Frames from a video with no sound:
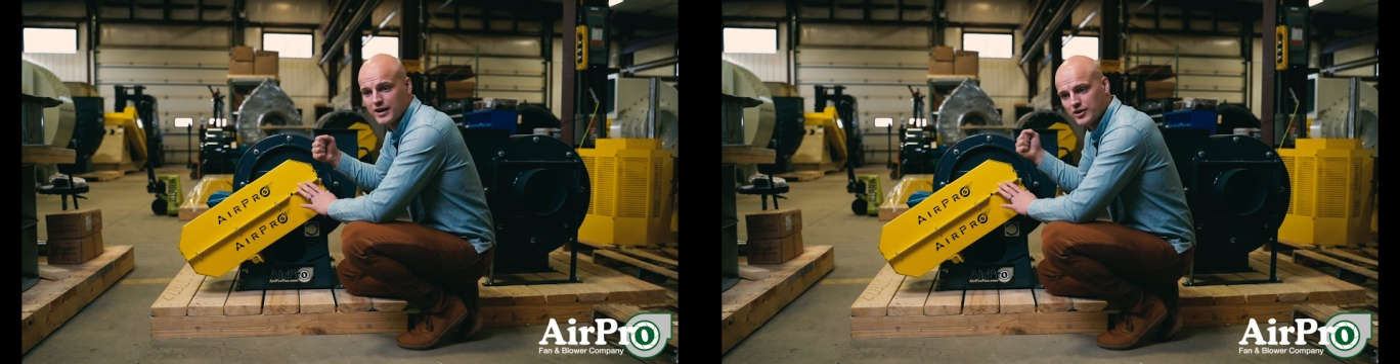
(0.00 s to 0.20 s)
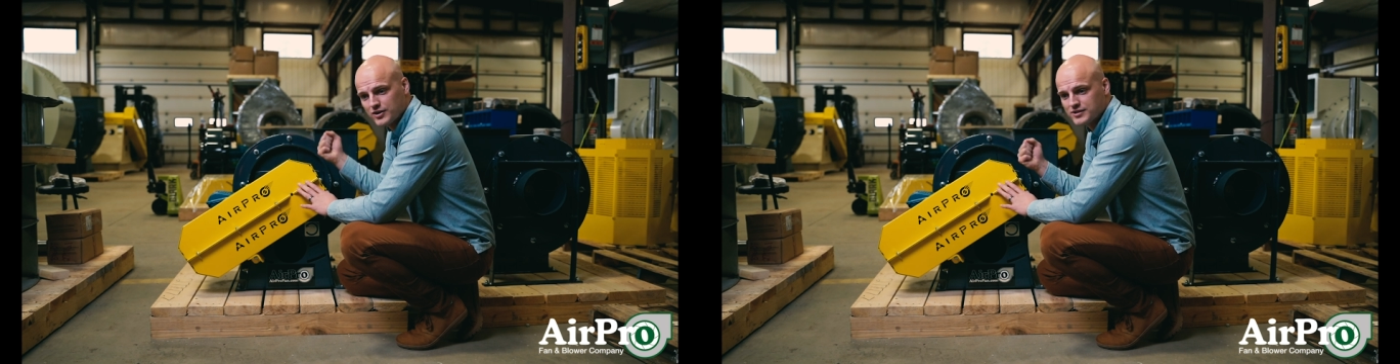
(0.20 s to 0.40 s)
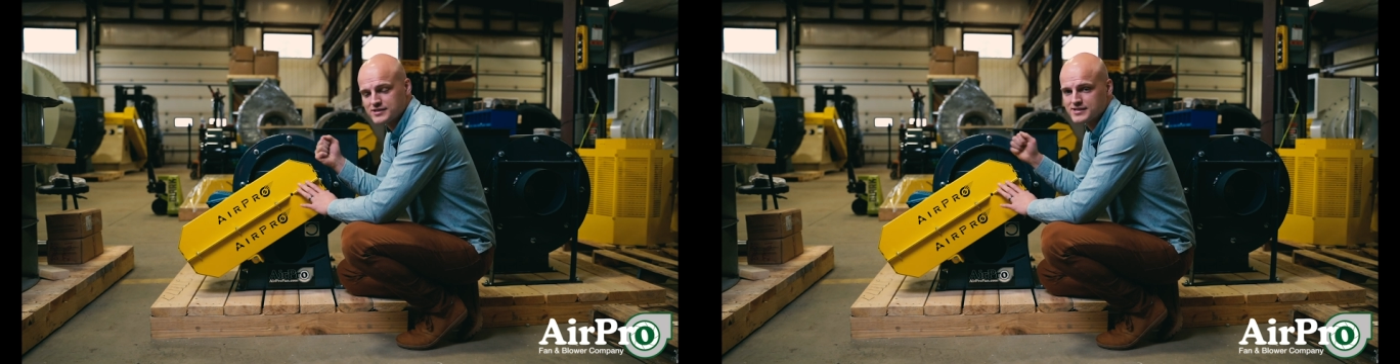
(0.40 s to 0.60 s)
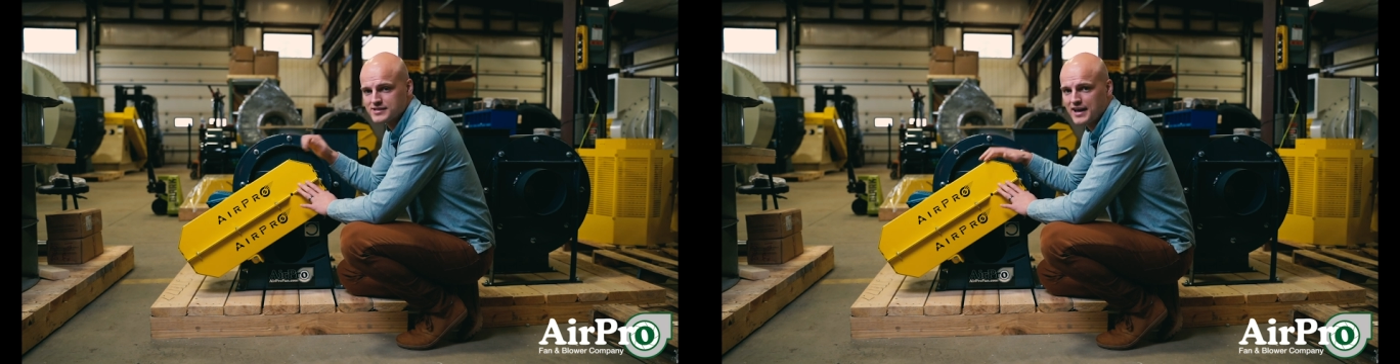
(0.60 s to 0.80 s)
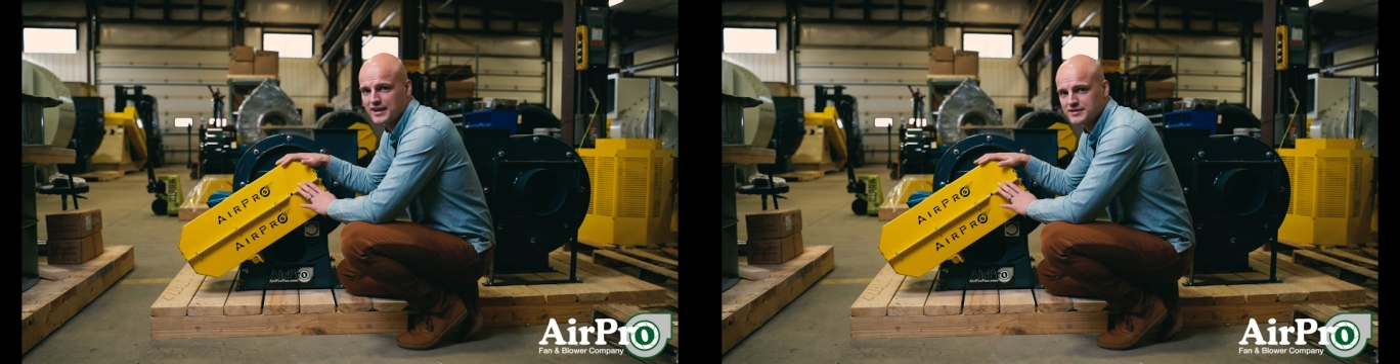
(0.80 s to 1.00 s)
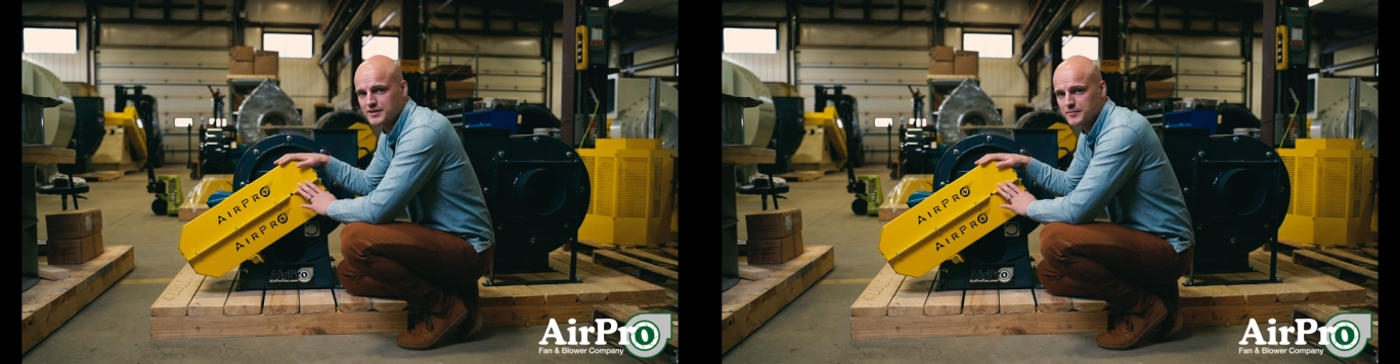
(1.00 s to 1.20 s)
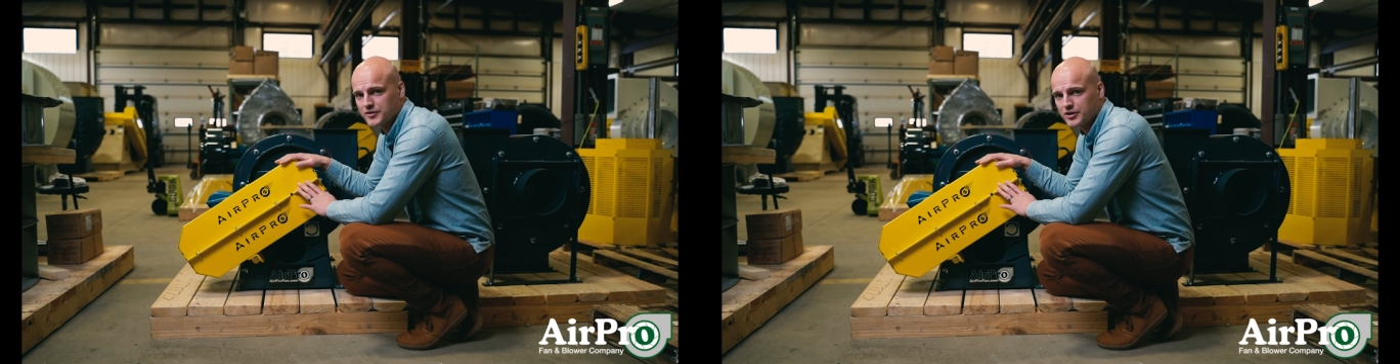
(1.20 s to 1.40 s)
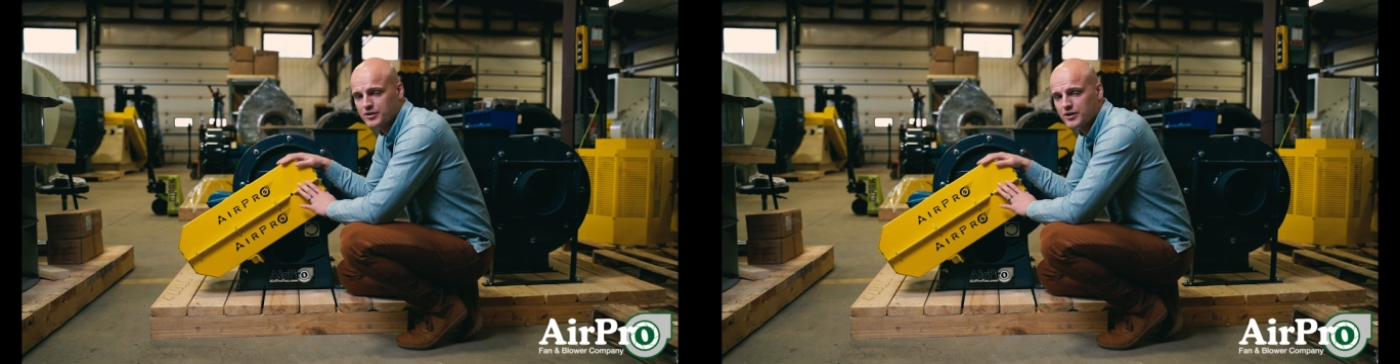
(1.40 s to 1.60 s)
it couldn't snag some of
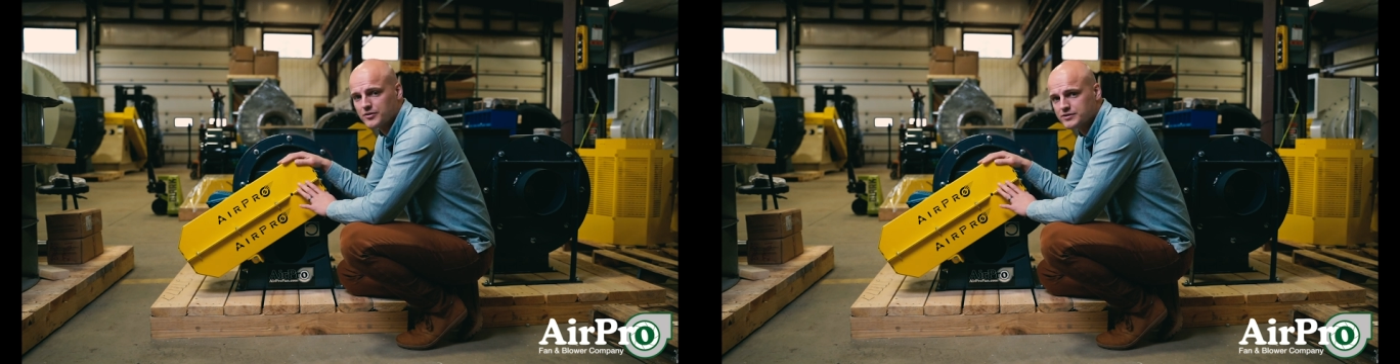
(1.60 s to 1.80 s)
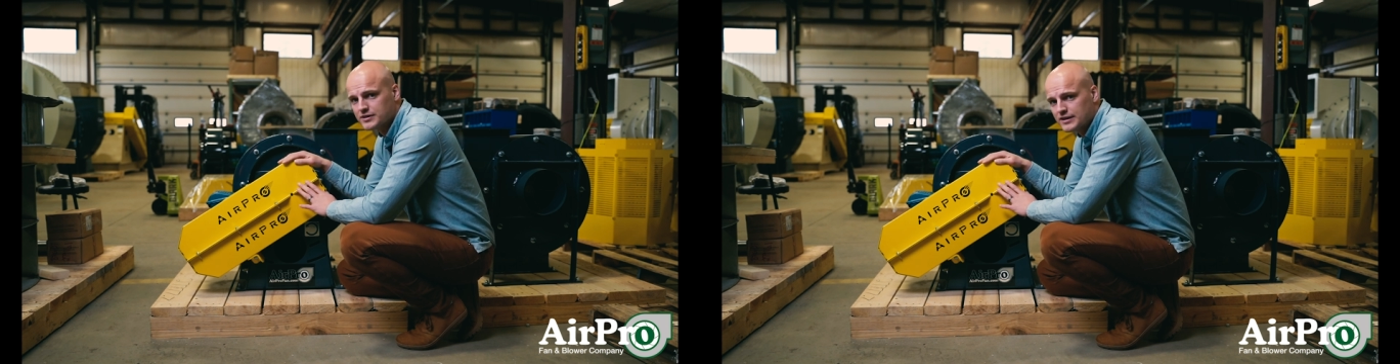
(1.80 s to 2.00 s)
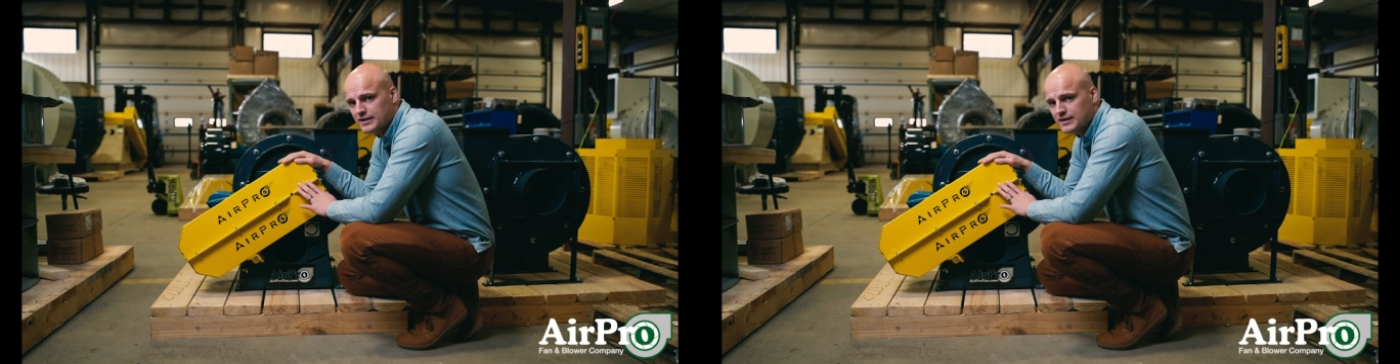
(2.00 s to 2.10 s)
your clothes.